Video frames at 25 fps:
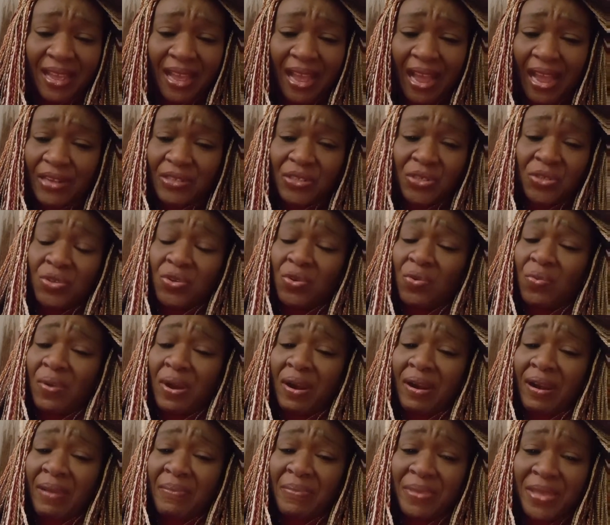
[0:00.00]
I don't know
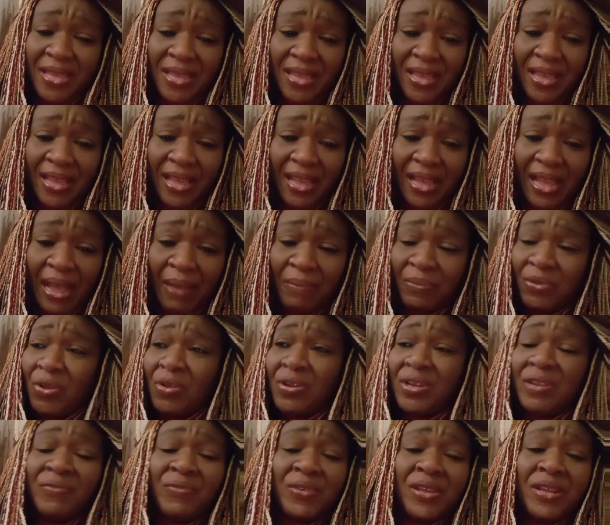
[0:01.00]
where I'm here. I'm
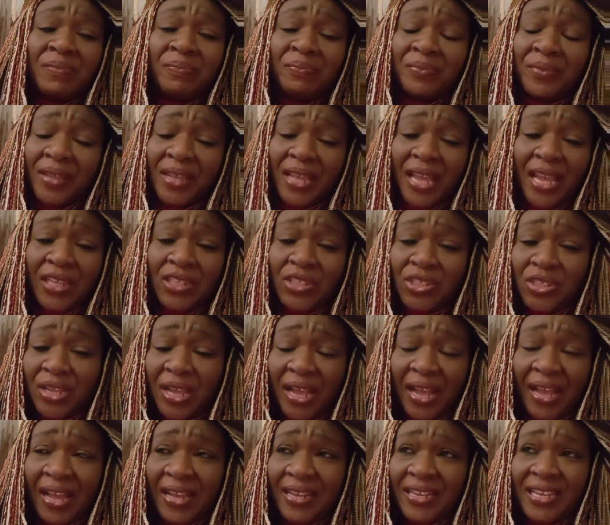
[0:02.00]
not even
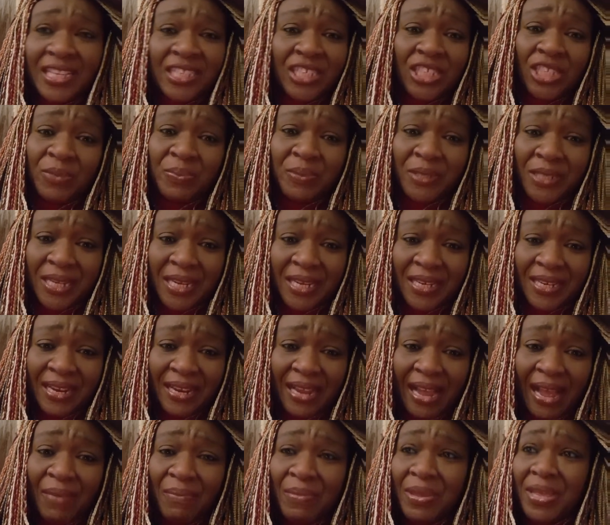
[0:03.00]
an Egyptian.
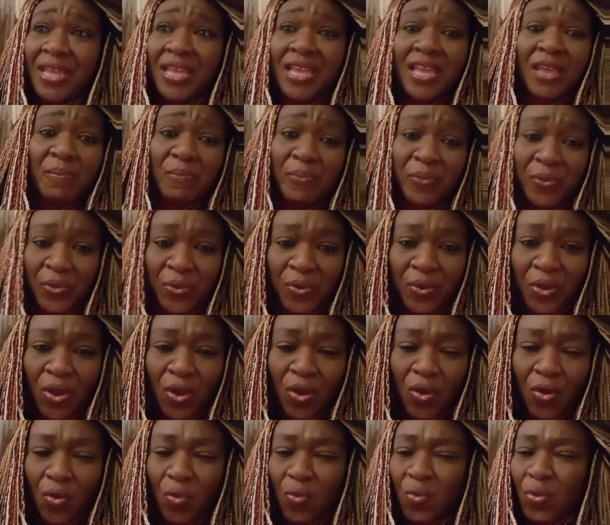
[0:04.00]
I'm a Hebrew
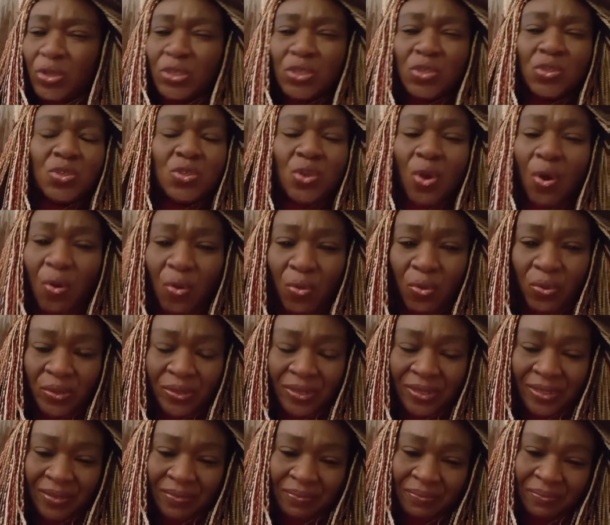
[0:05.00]
who was
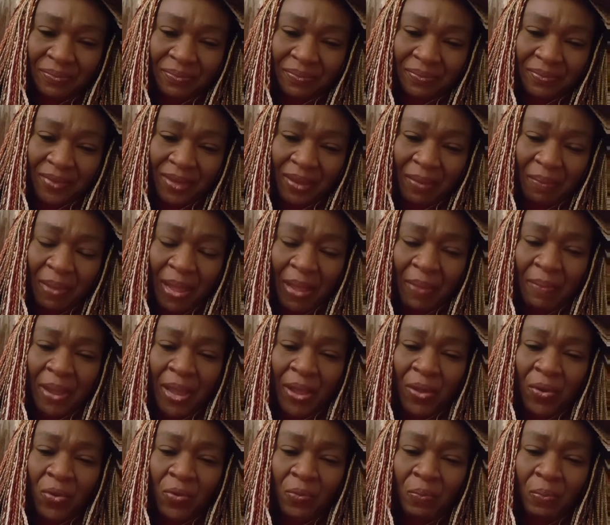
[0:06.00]
sold by
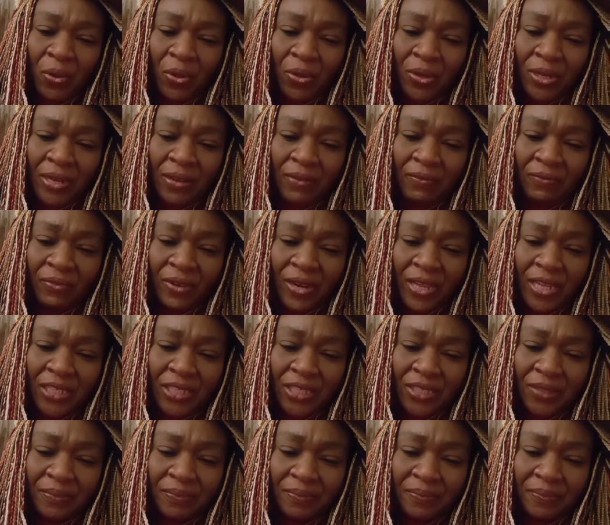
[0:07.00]
my own blood and flesh.